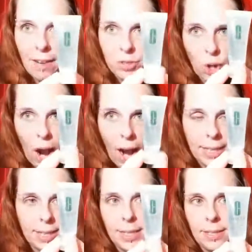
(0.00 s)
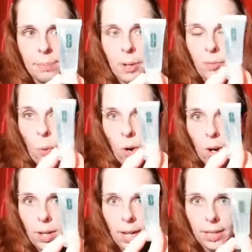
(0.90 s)
tried this
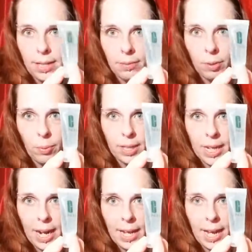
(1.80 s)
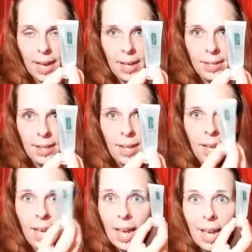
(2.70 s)
before and a different one that I got.
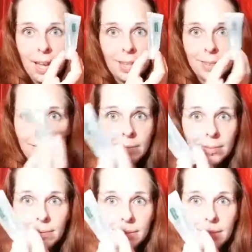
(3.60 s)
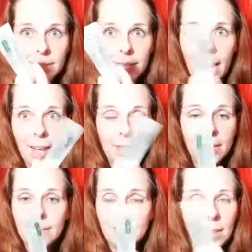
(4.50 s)
And yeah,
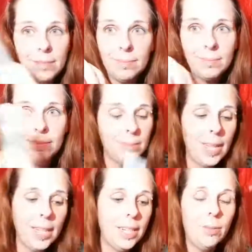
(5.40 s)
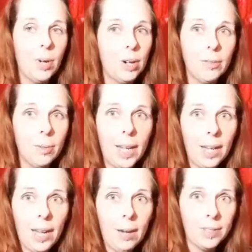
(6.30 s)
this, it didn't work for me.
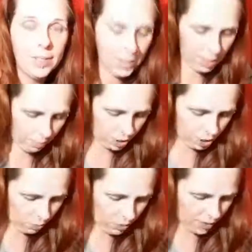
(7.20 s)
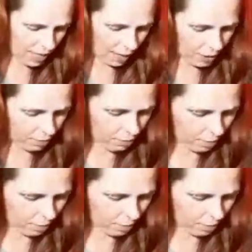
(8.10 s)
It just wasn't that good for